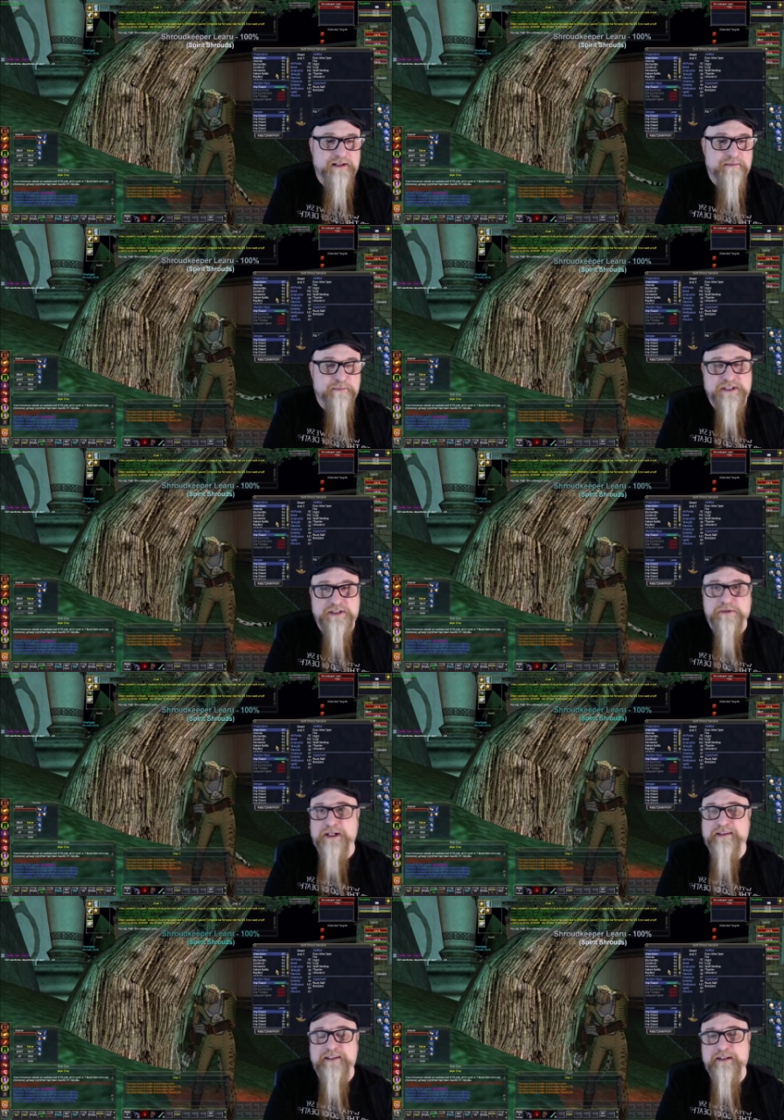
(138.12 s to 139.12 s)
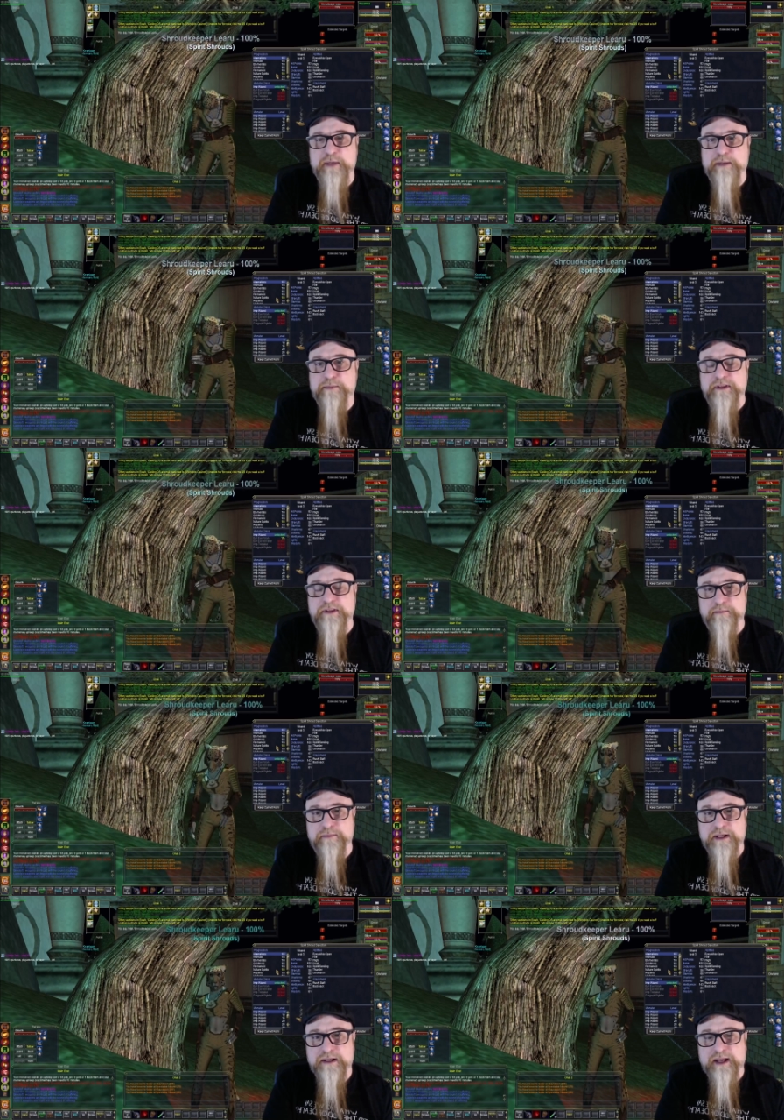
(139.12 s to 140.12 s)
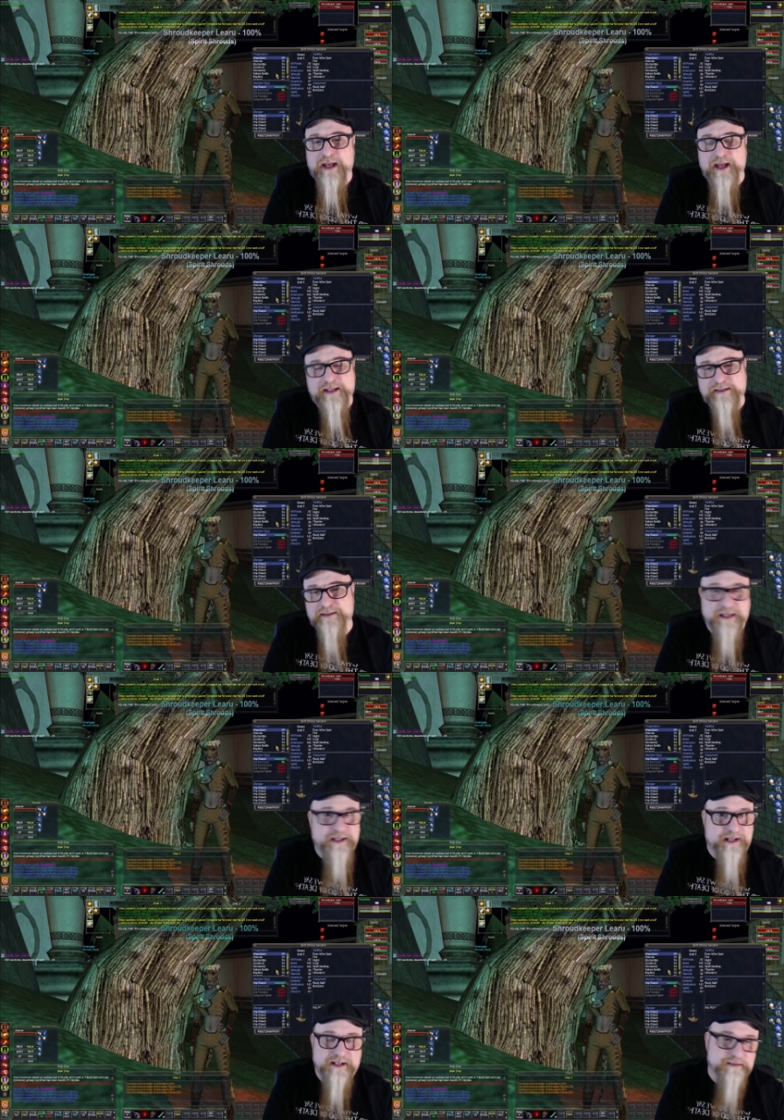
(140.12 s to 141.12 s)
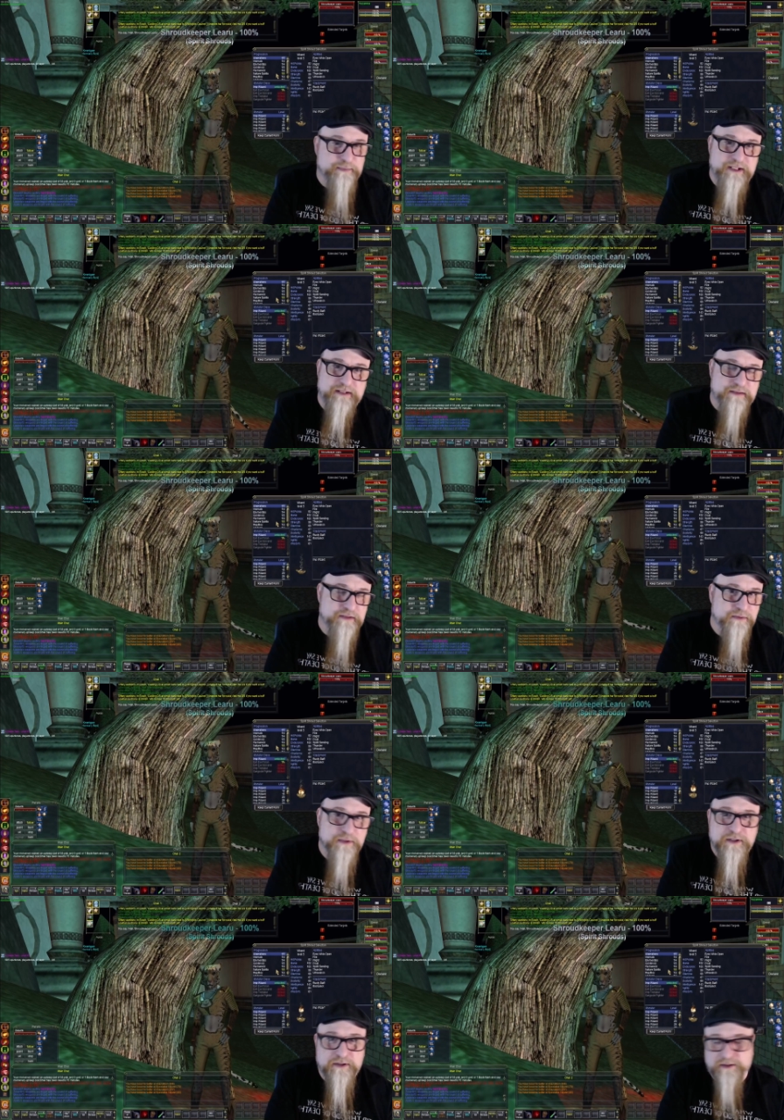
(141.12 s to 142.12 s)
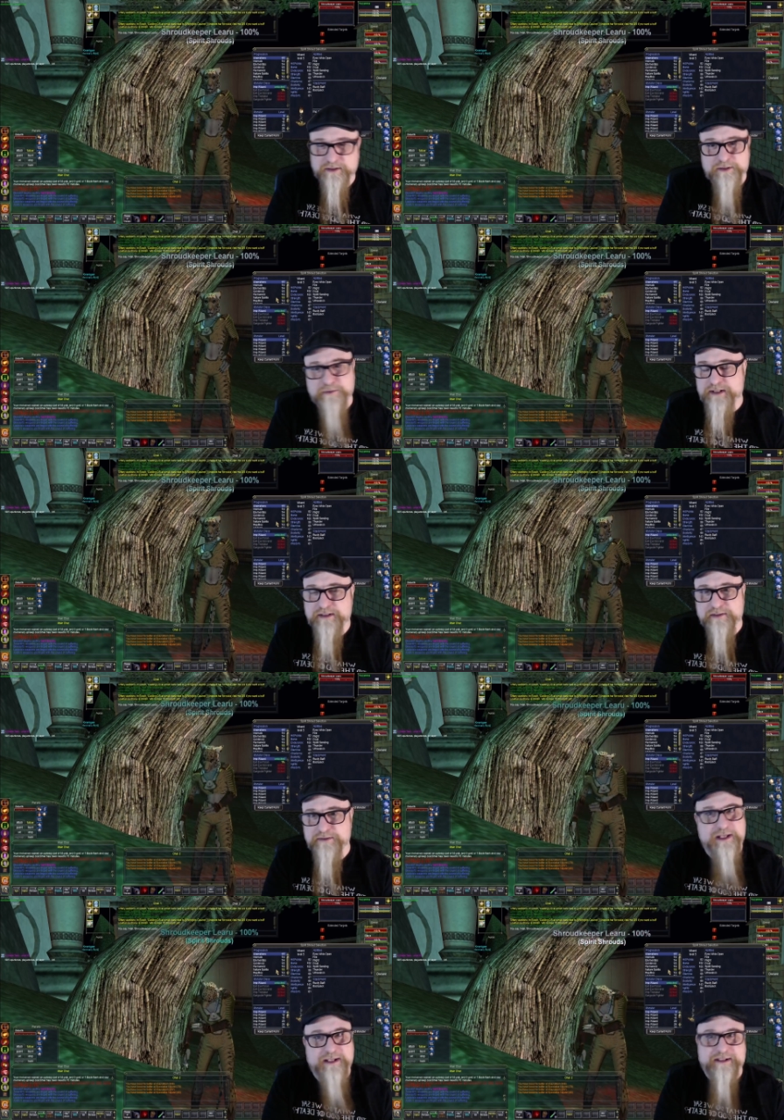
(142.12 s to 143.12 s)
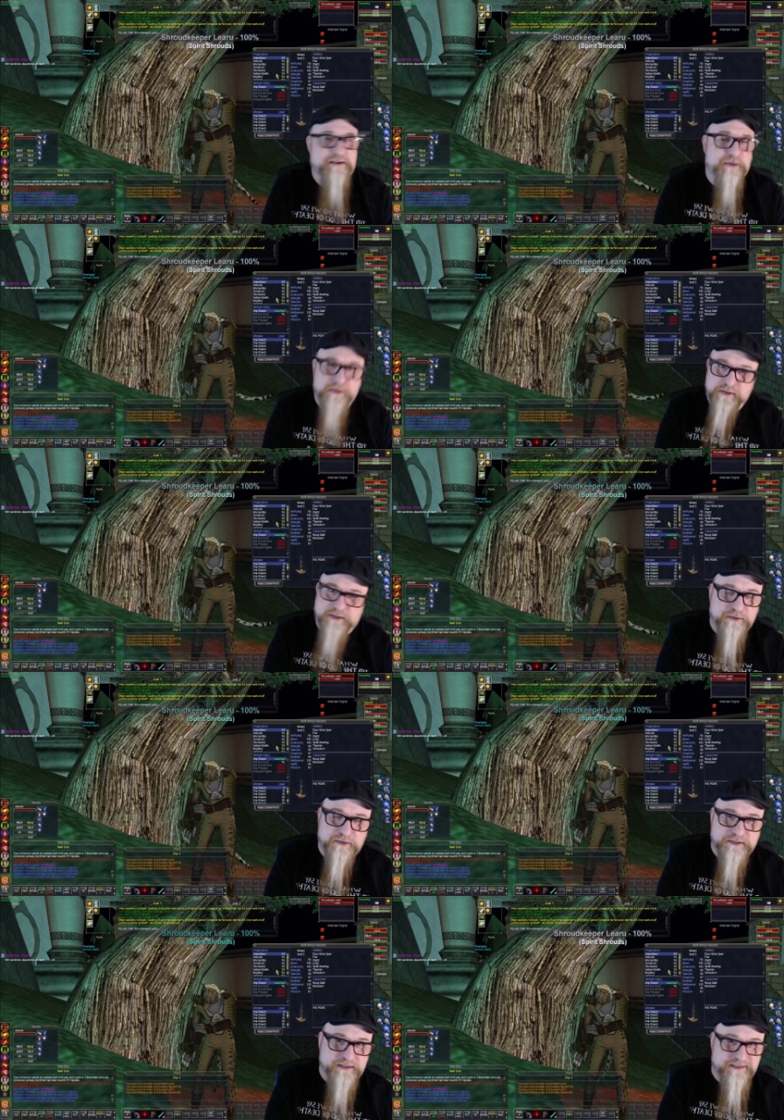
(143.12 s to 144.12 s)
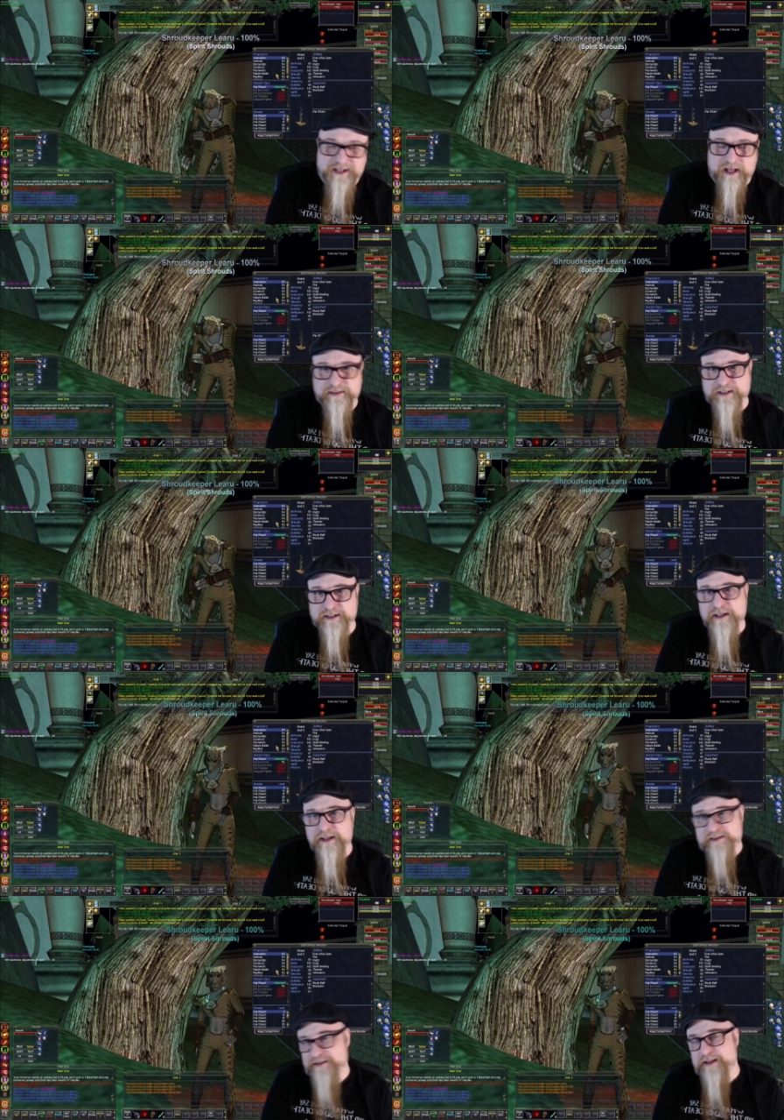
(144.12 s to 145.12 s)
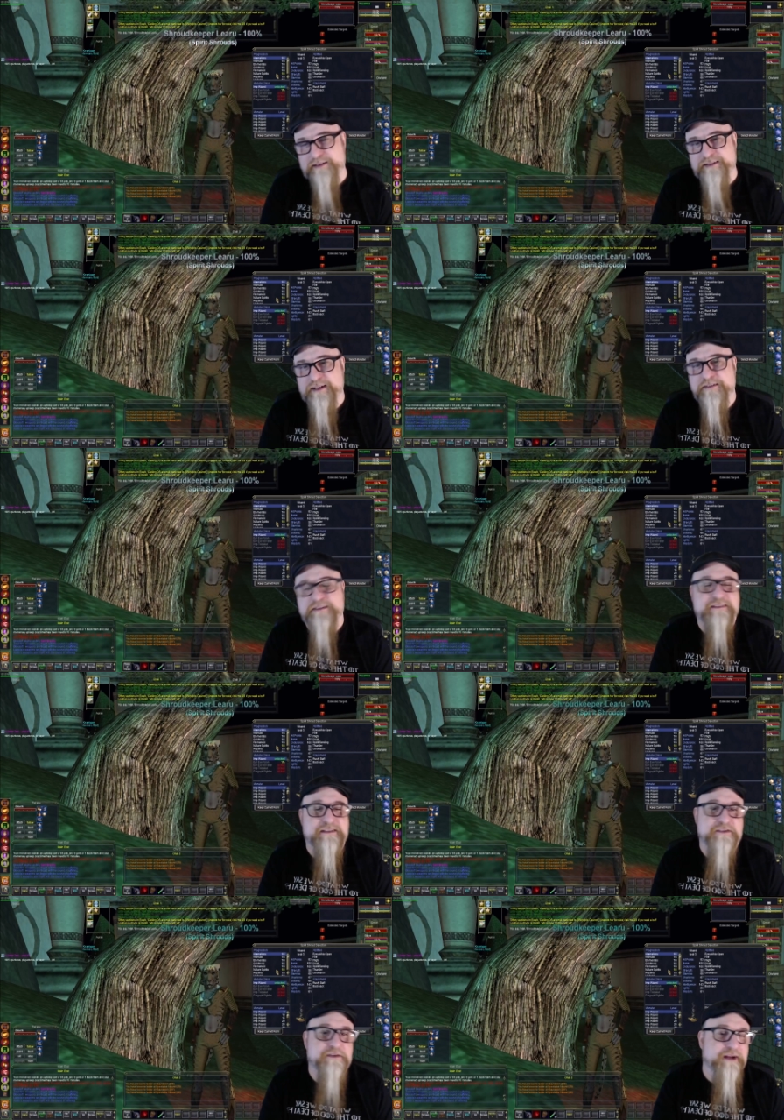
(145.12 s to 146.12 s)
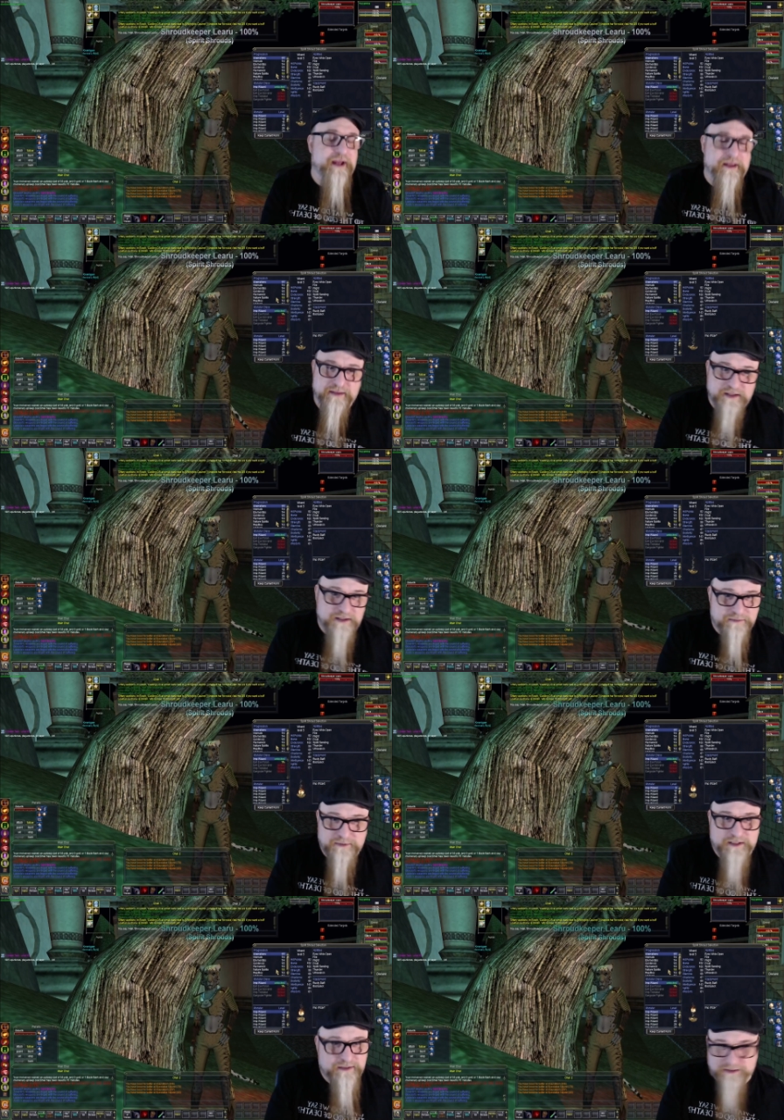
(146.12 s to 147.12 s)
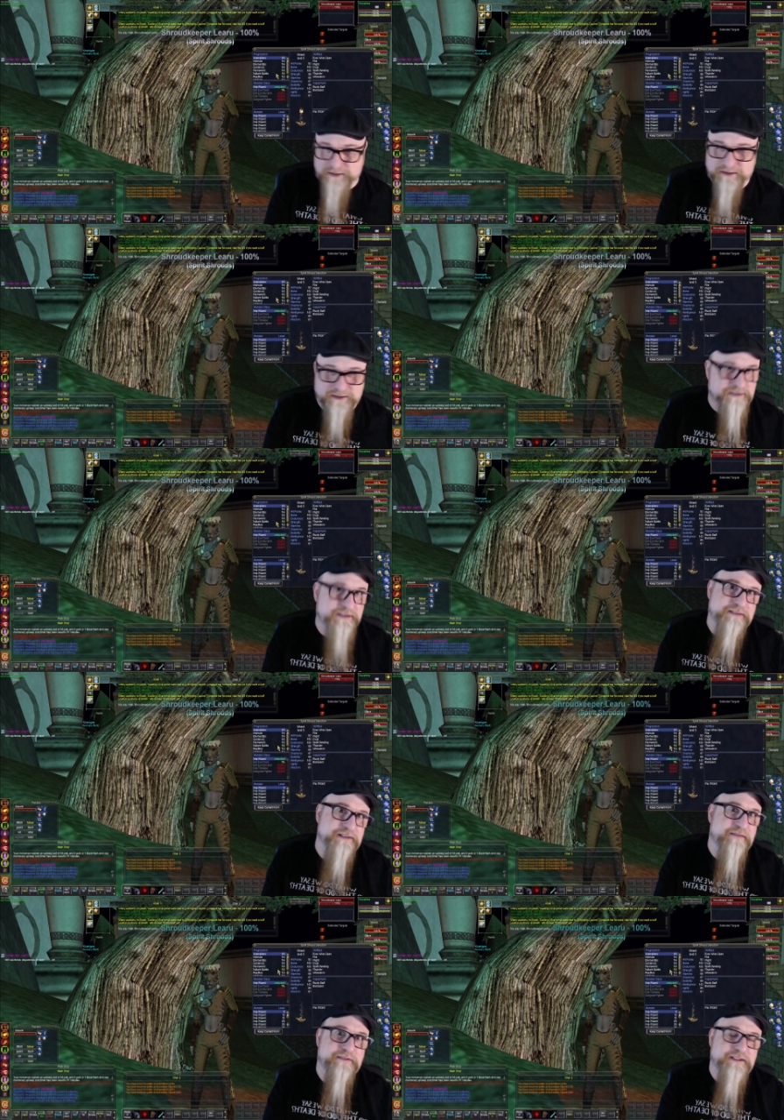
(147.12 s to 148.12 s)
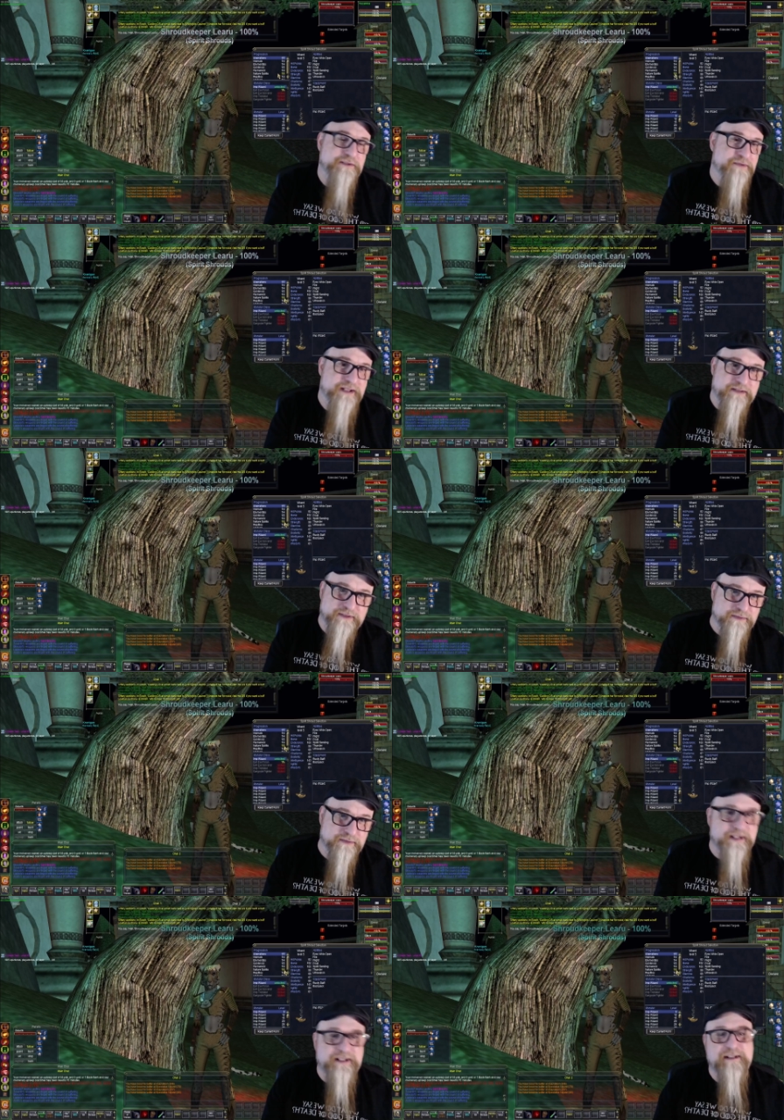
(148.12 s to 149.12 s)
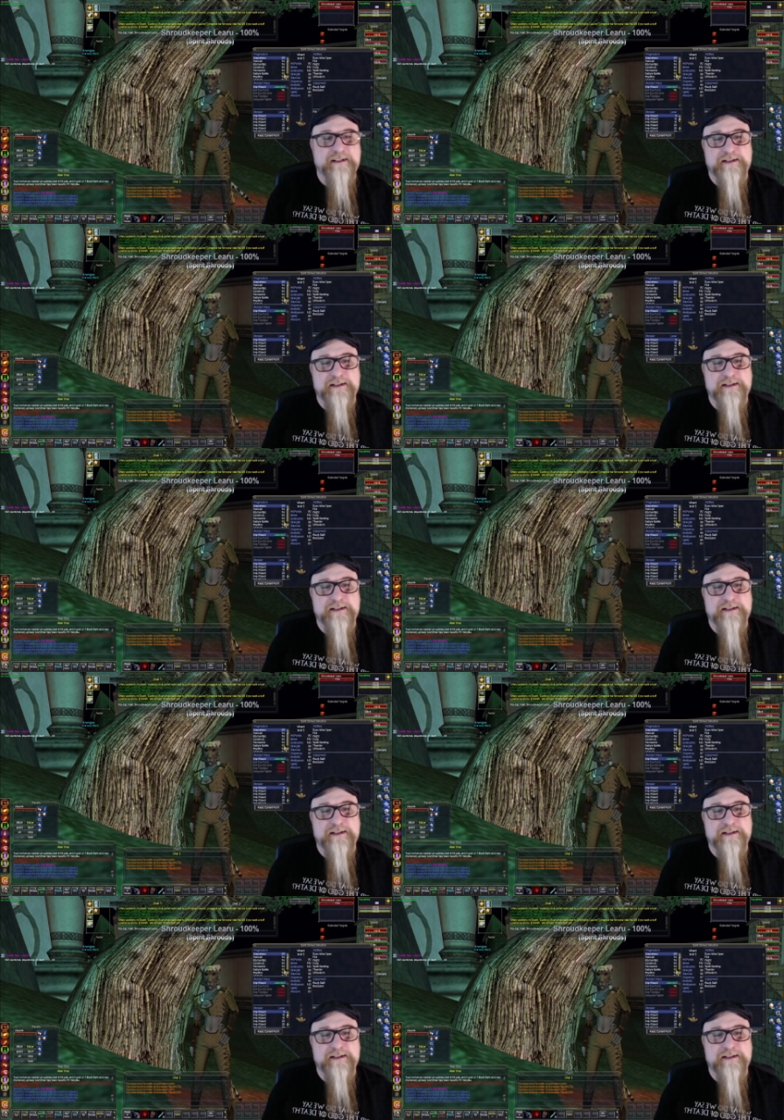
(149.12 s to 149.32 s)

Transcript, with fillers: but you want to team up with them and get XP too, or you want to do like old school nostalgic Lost Dungeons of Norrath. well, you could turn yourself into a level 20